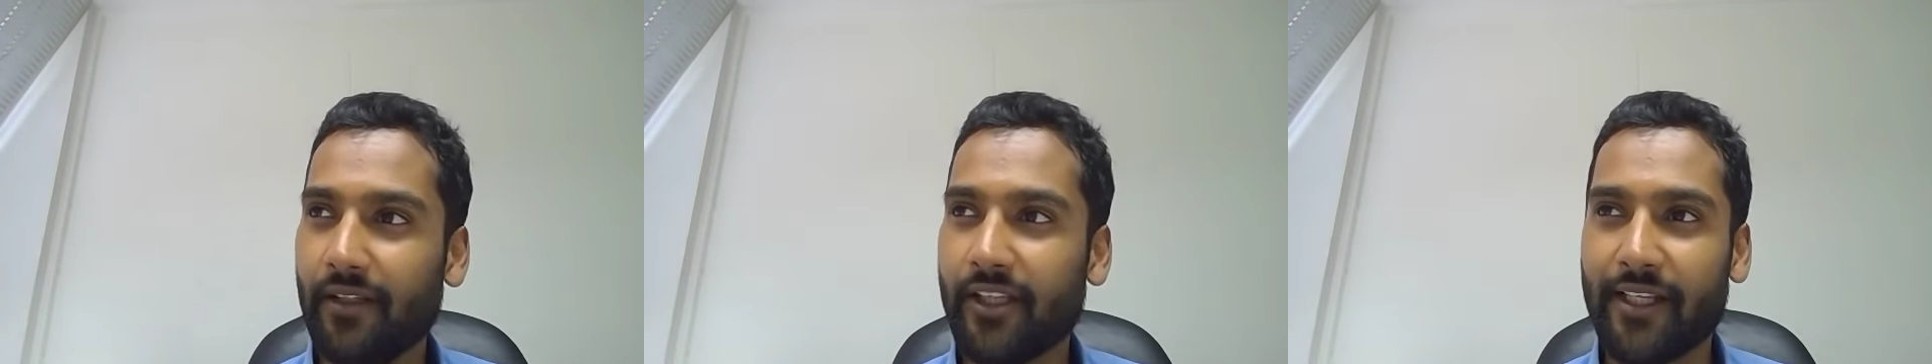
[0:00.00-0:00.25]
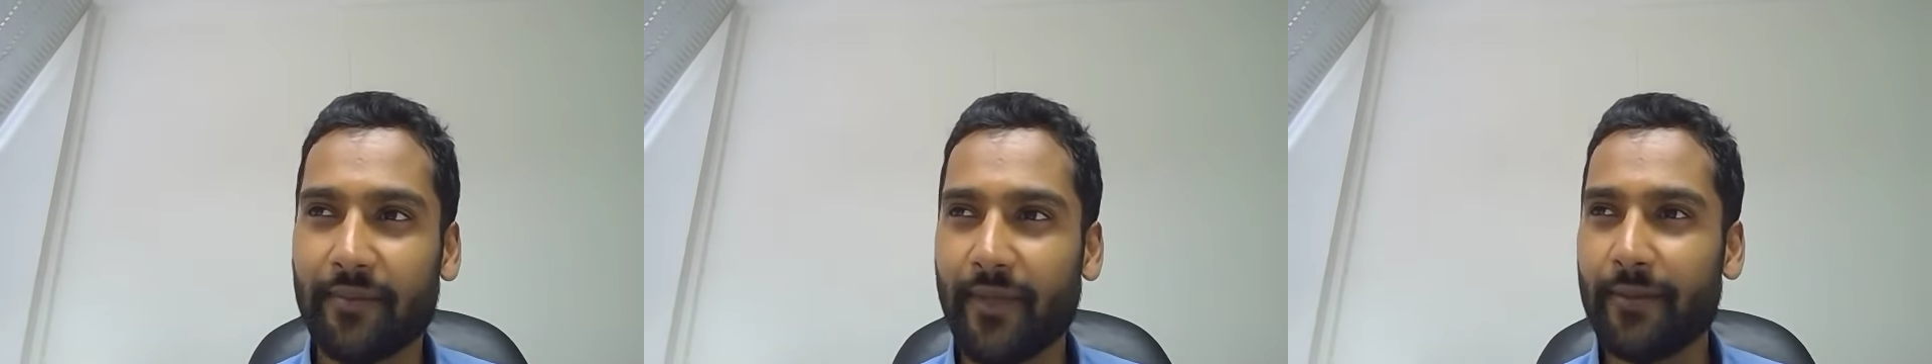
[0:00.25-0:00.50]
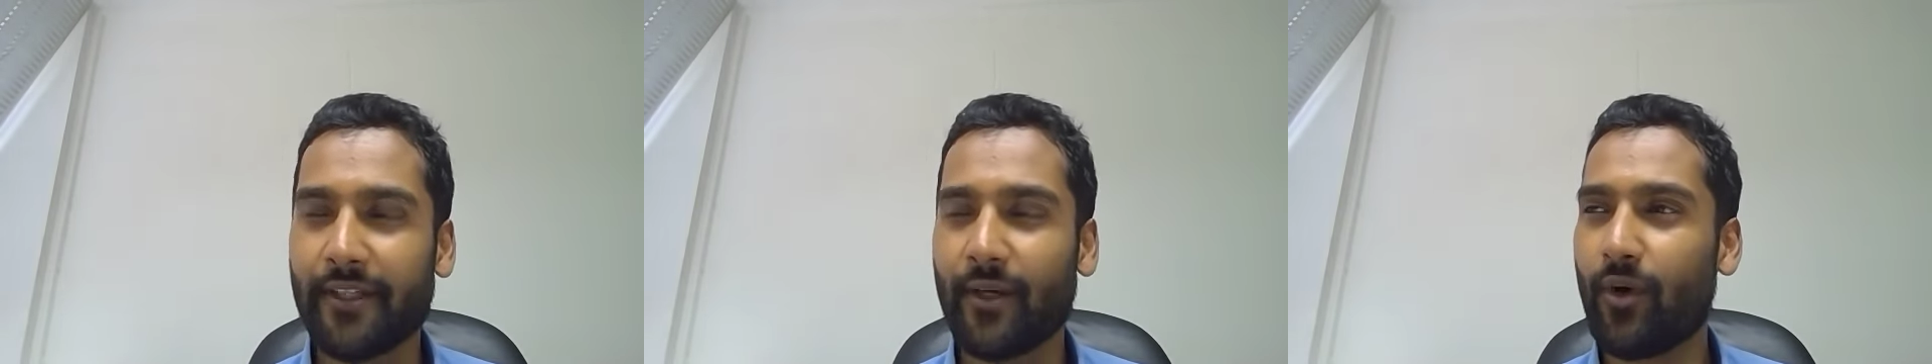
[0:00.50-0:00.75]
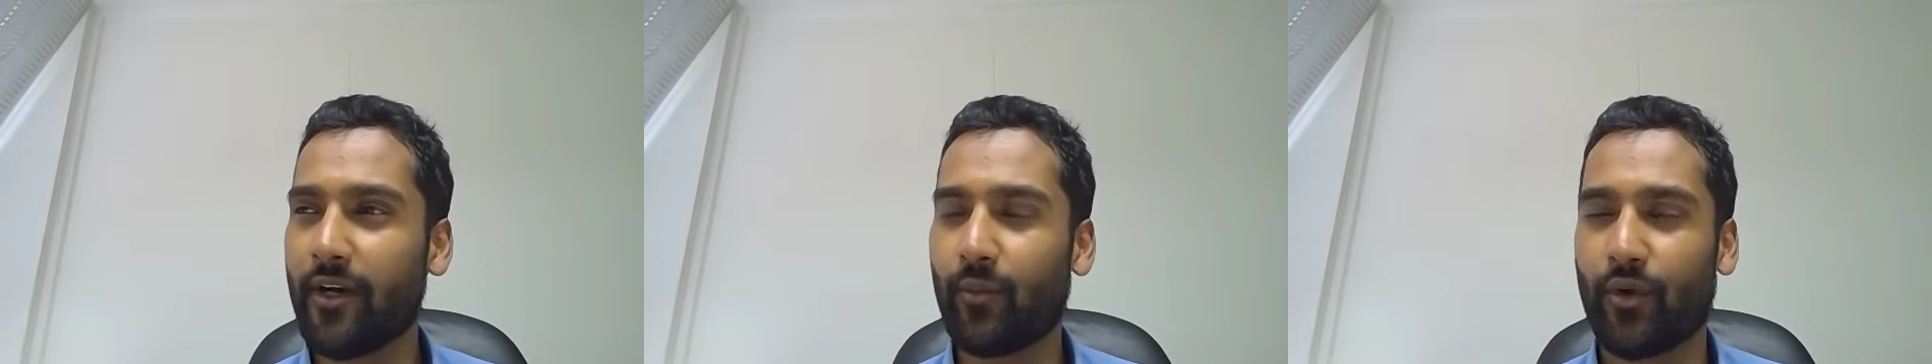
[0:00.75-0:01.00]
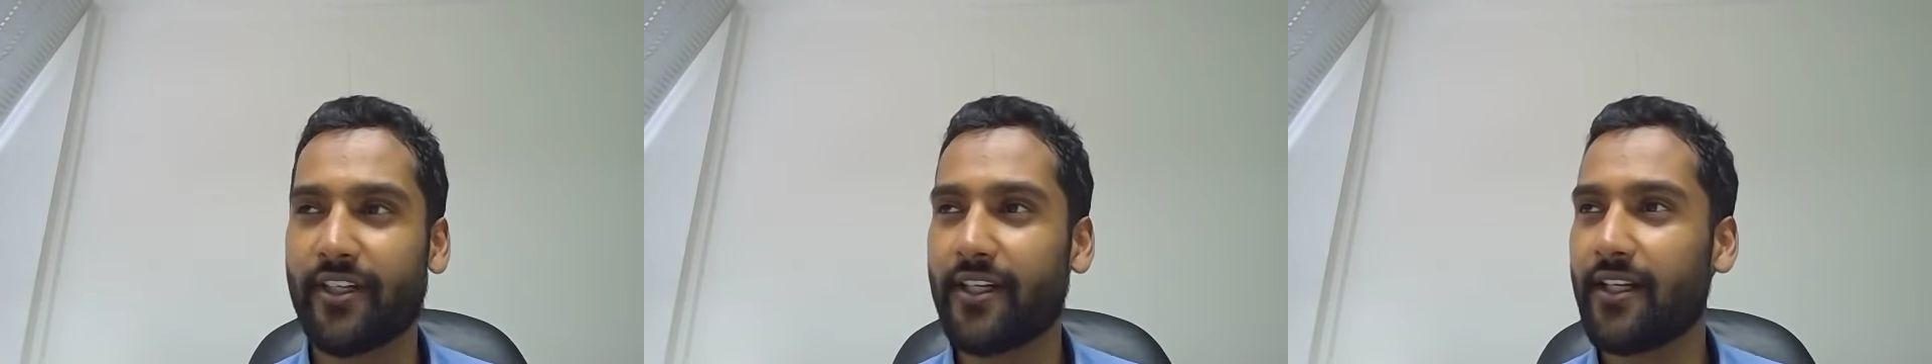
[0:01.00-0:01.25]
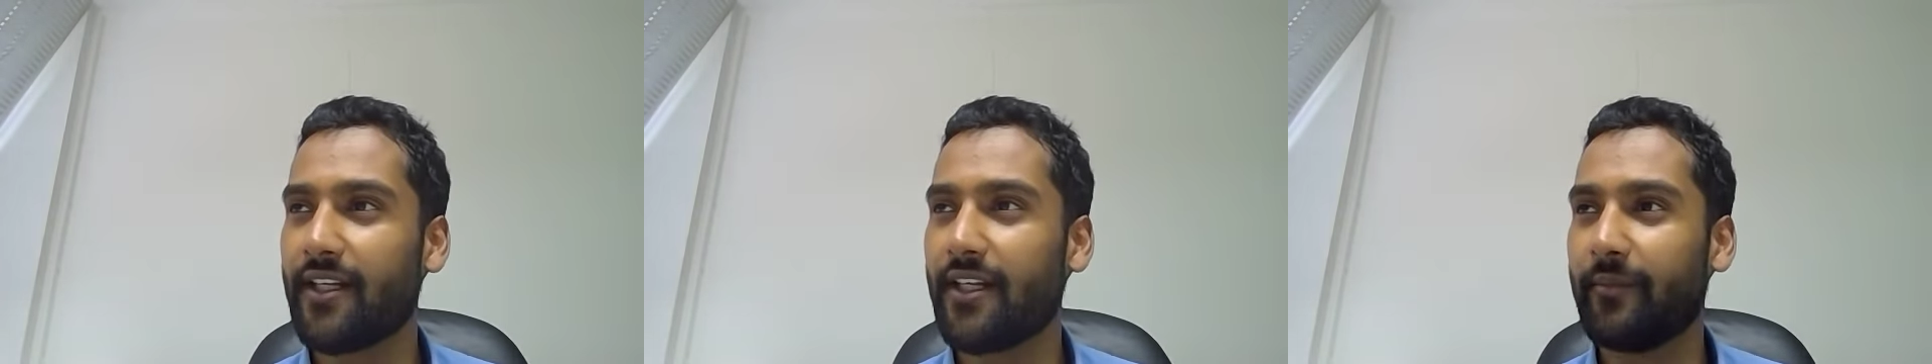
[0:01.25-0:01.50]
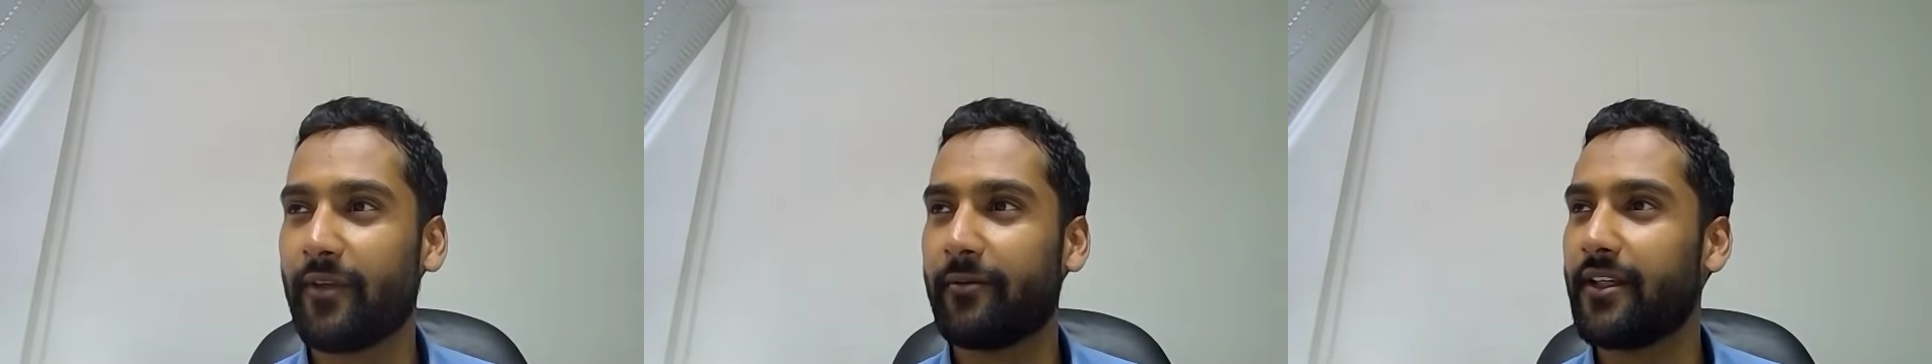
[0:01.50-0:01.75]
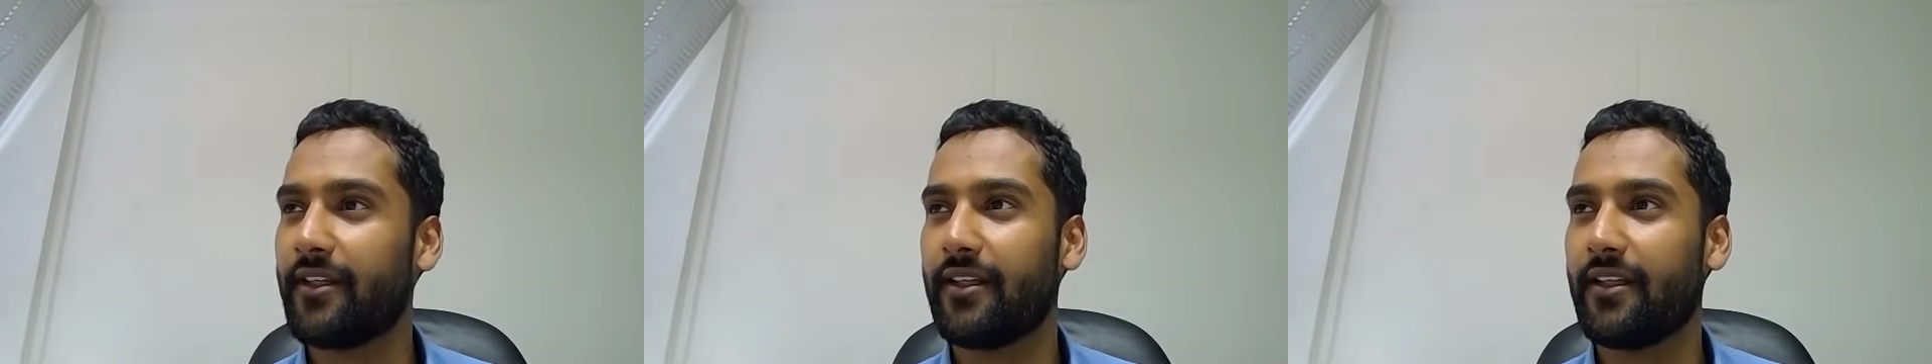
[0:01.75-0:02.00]
Like maybe they wanted more data,
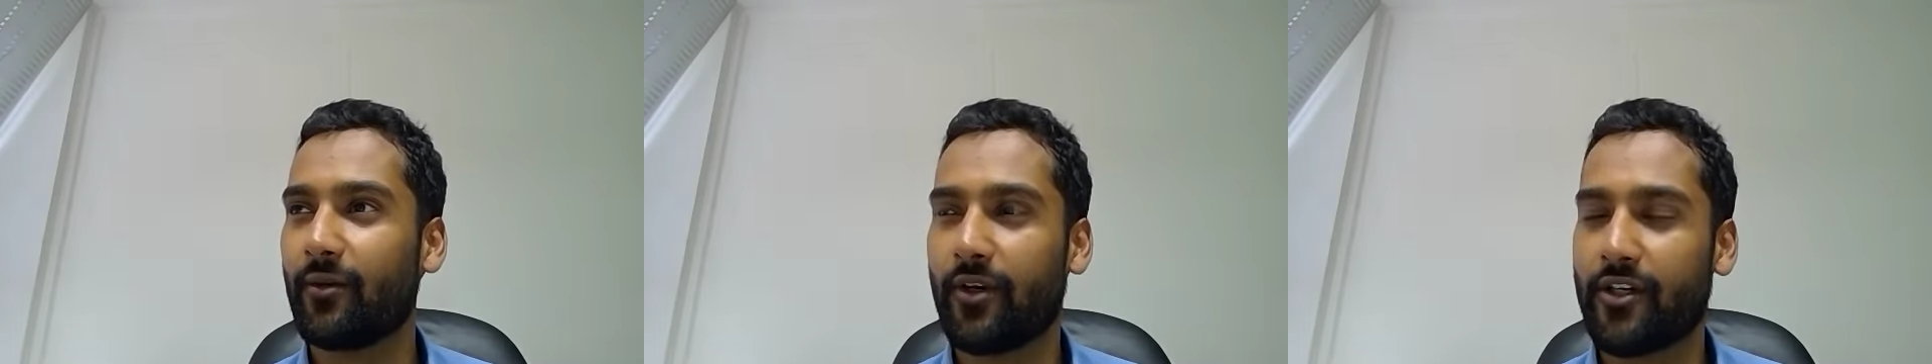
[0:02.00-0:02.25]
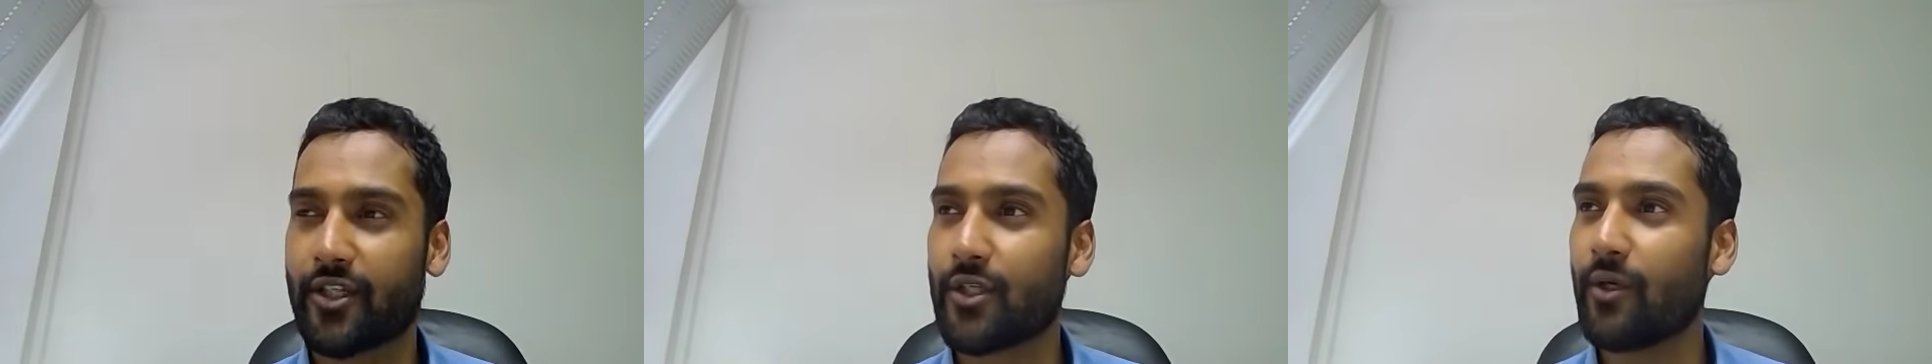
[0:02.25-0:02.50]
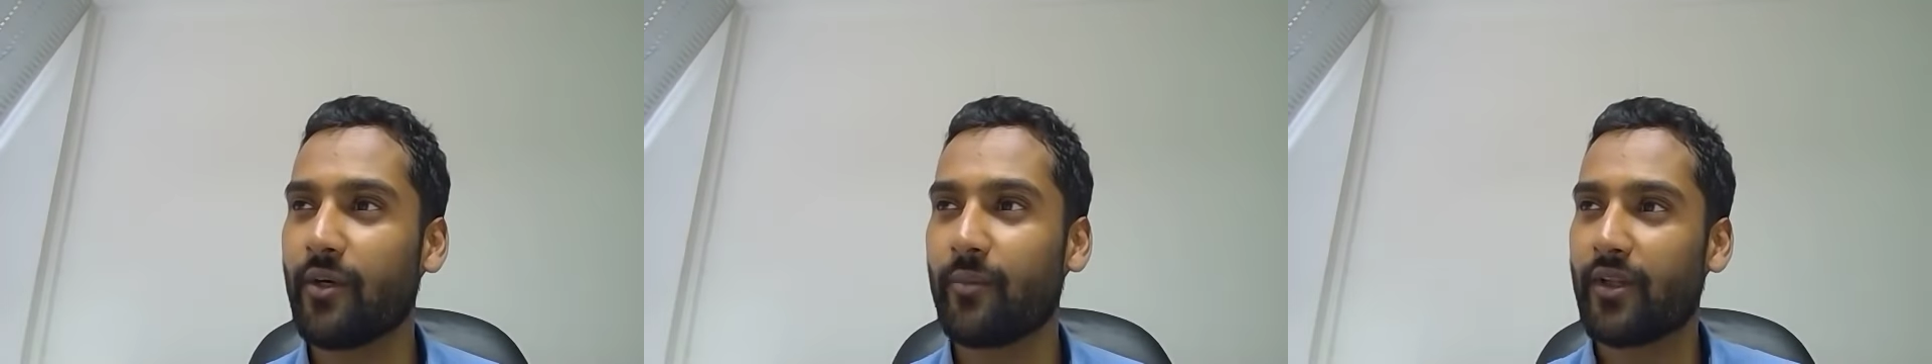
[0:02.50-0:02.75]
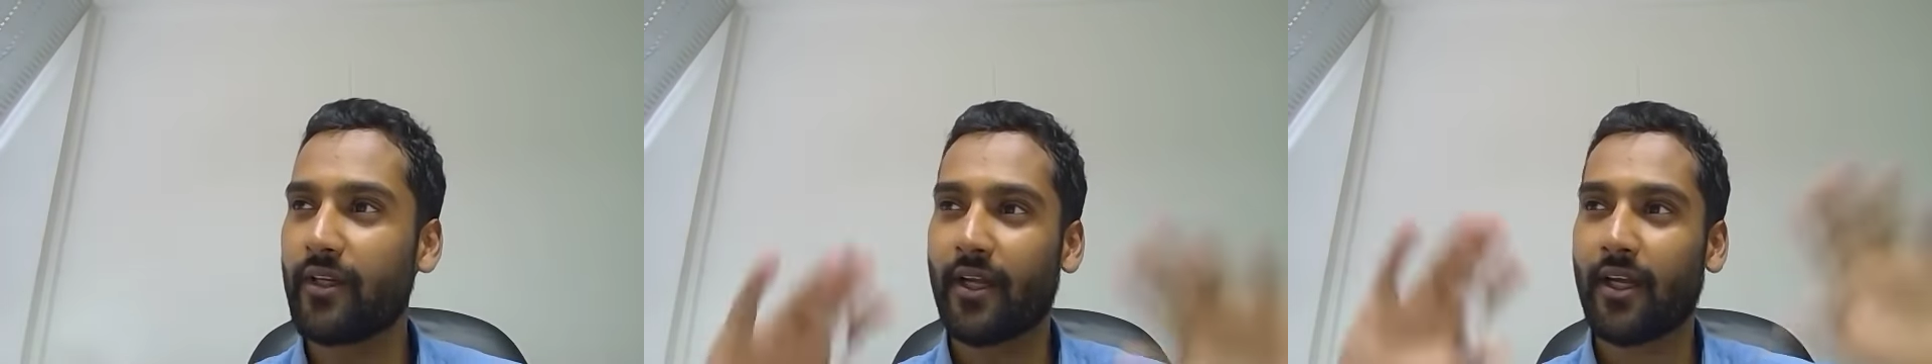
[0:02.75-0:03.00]
maybe they weren't sure, but like